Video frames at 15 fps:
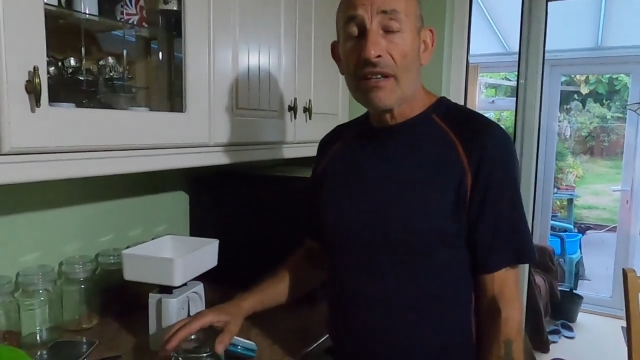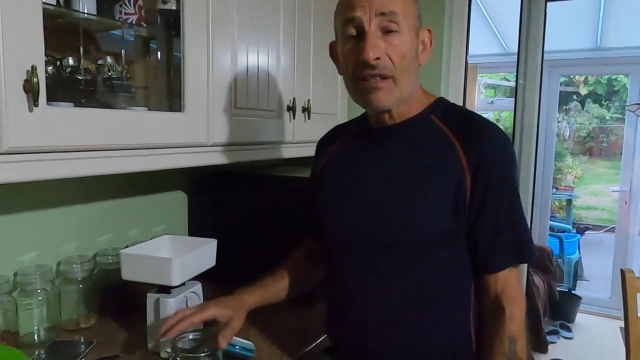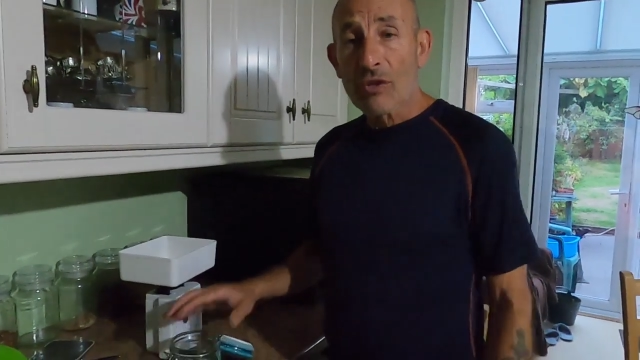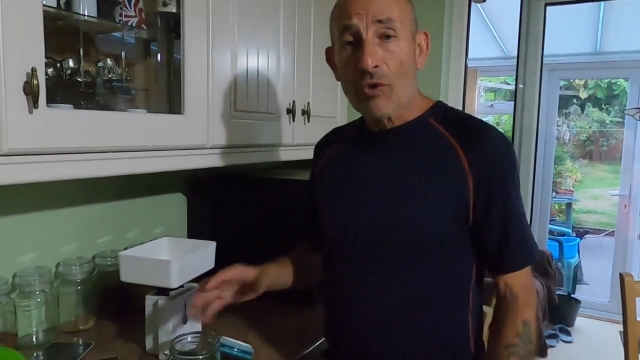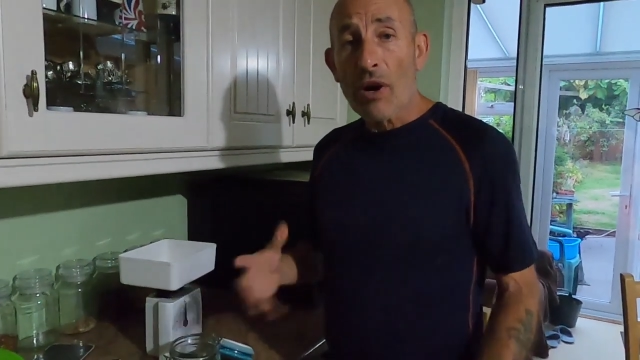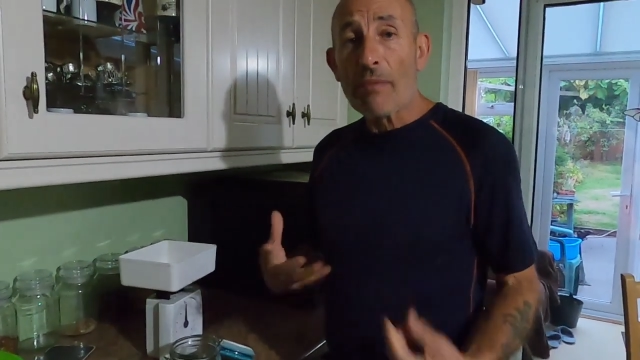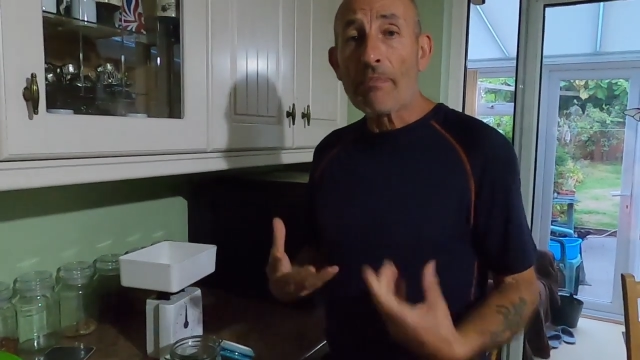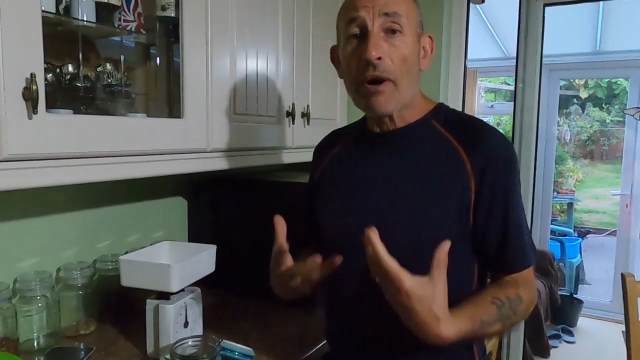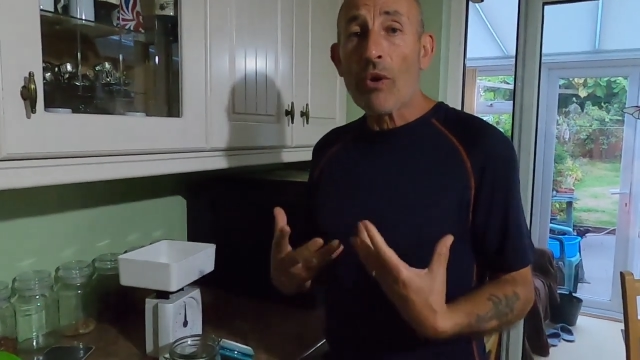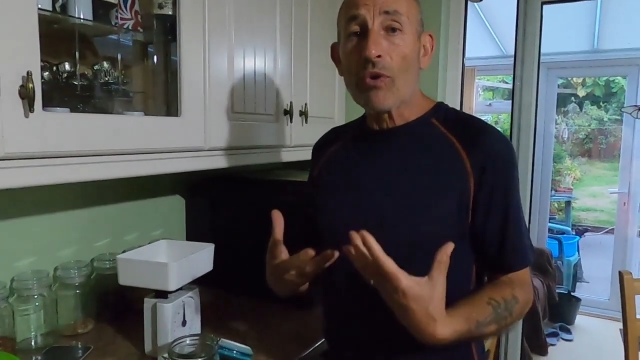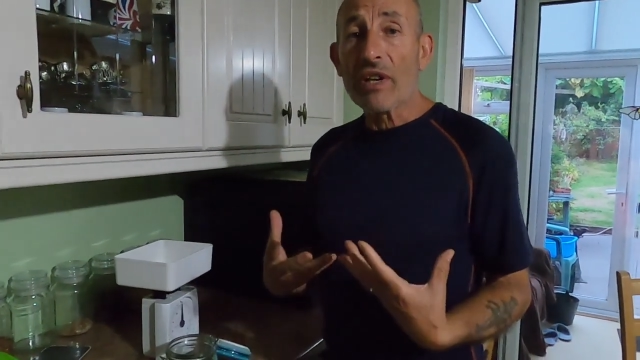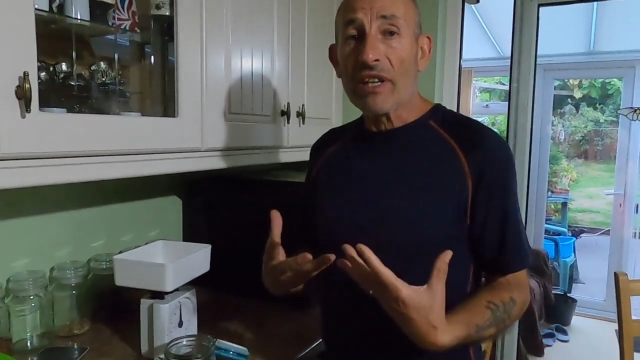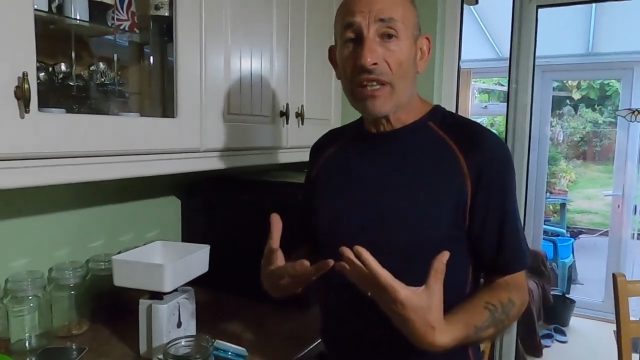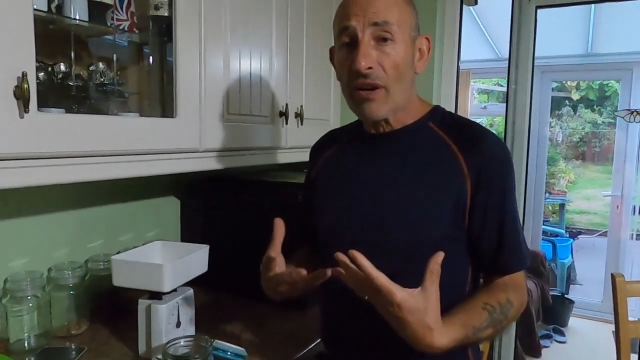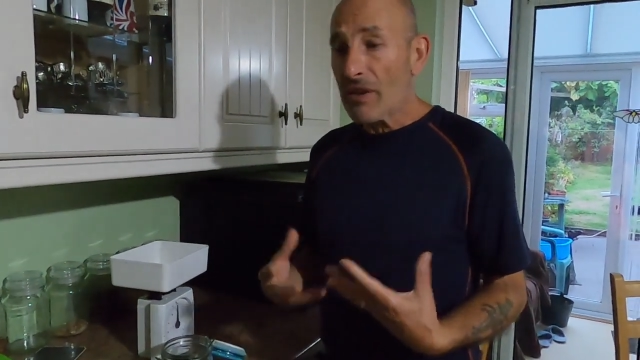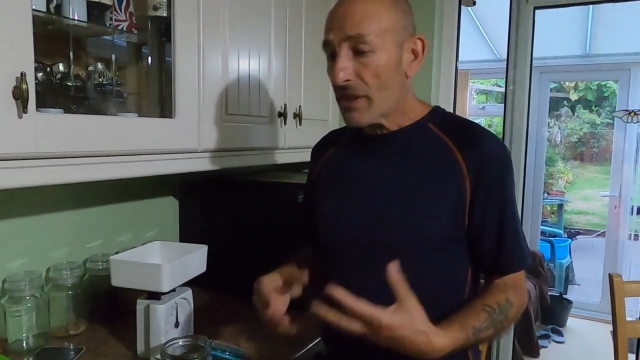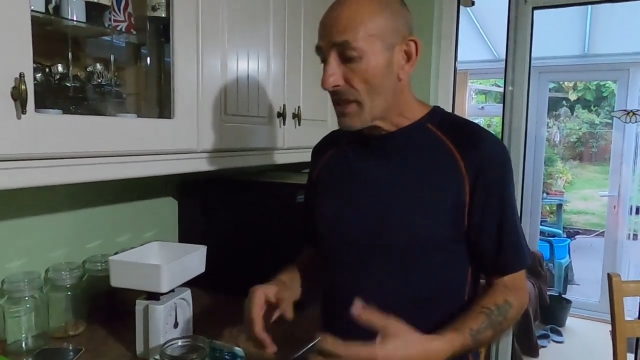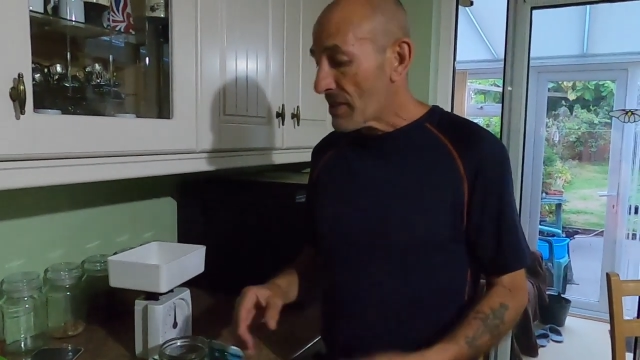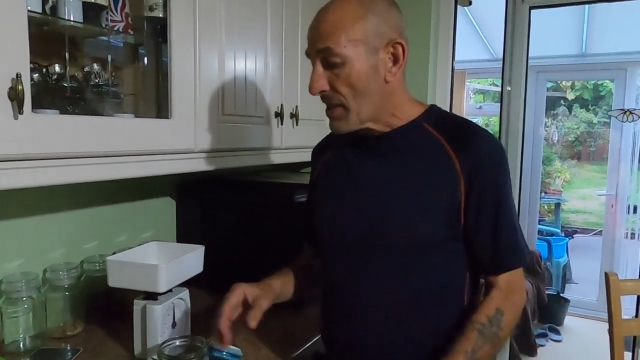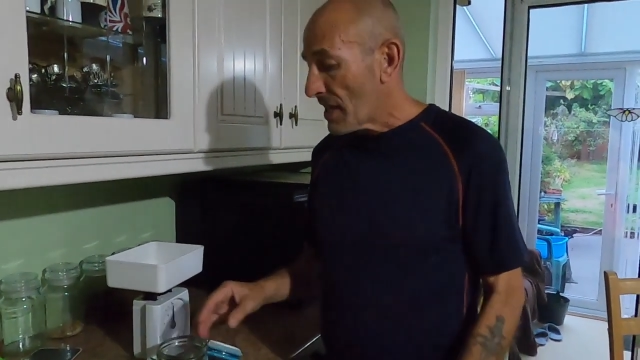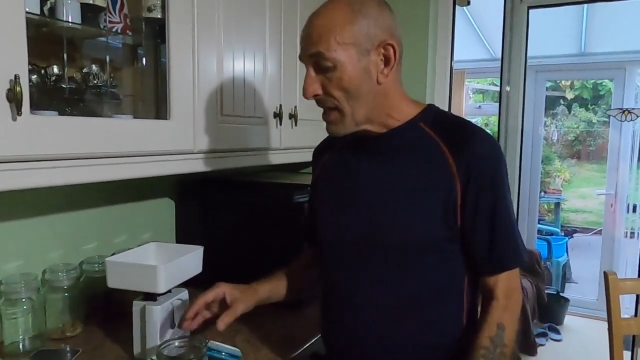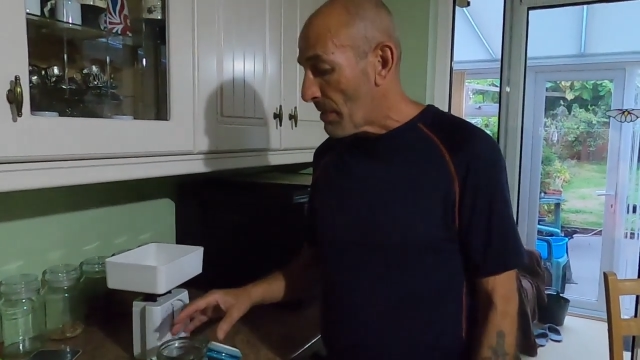It's quite bulky though, it
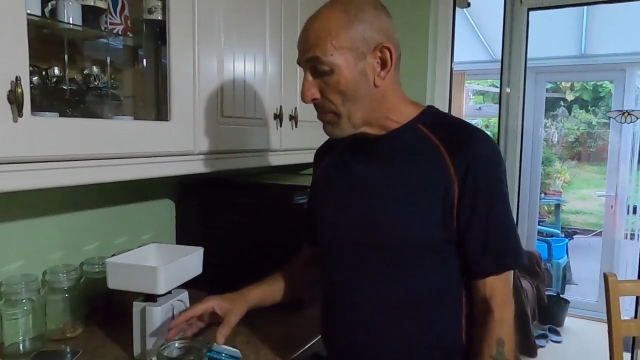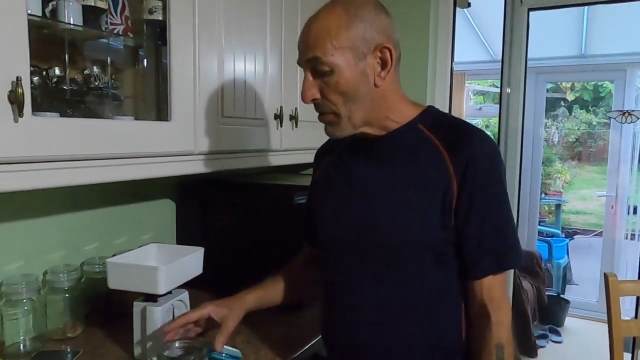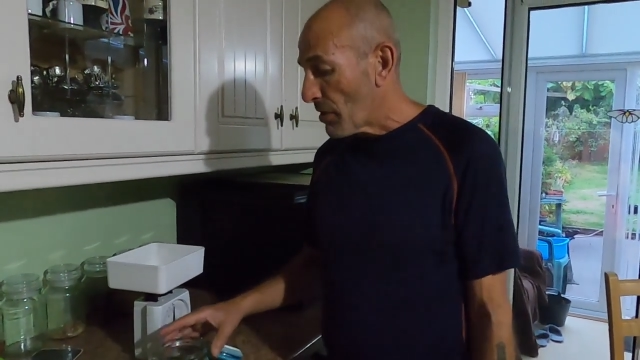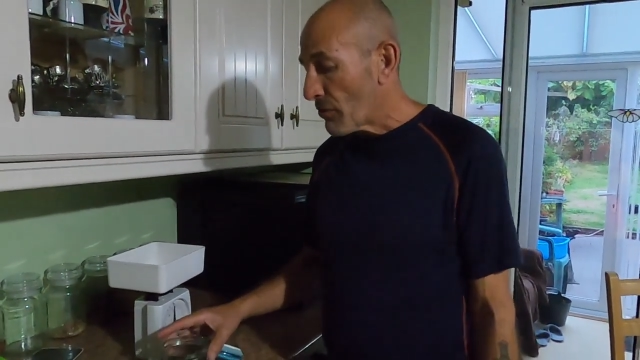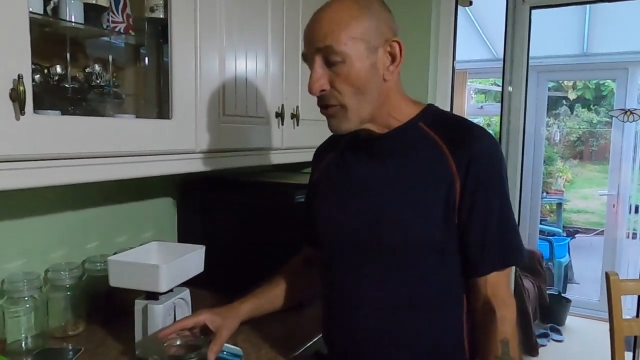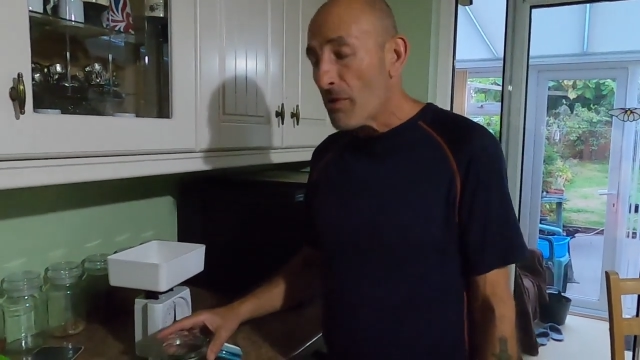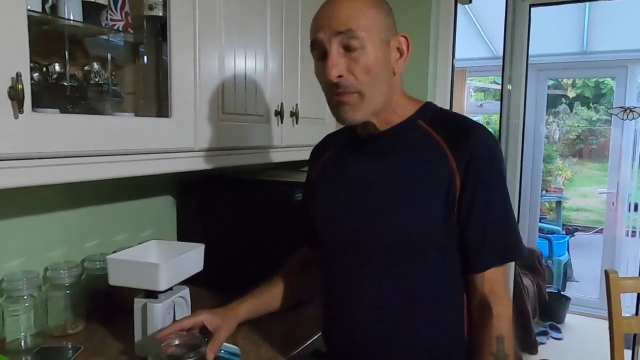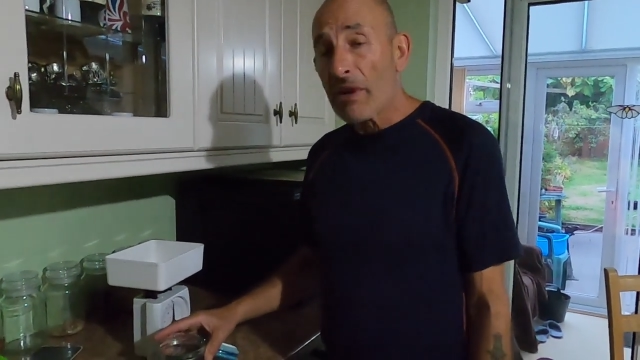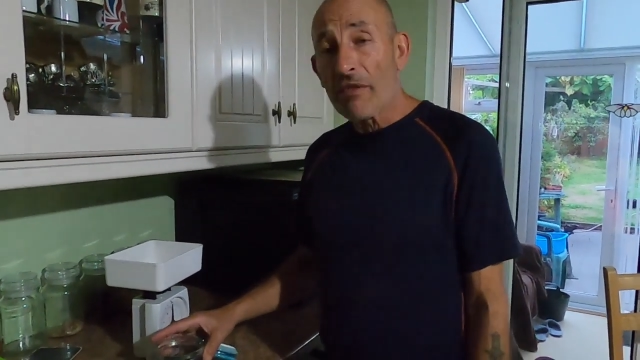does take up a lot of room,